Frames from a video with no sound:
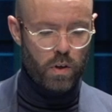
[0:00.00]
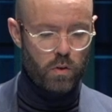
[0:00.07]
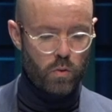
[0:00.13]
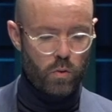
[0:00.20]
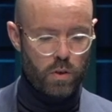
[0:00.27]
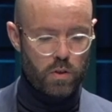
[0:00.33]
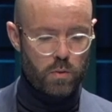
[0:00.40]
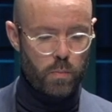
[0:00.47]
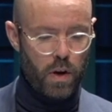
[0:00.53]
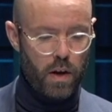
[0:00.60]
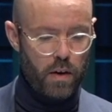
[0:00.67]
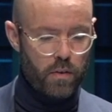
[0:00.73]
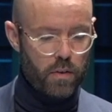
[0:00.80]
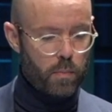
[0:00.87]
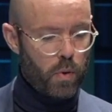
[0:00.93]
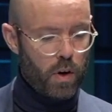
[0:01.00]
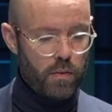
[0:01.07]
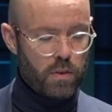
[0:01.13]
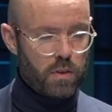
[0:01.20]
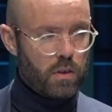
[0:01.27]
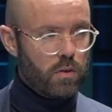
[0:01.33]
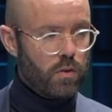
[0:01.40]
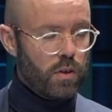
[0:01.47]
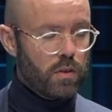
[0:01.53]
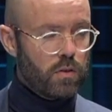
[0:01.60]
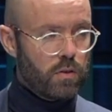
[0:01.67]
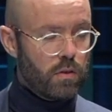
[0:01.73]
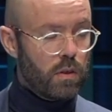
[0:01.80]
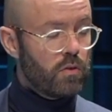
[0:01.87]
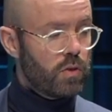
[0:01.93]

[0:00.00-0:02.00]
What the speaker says: to inspire the private sector in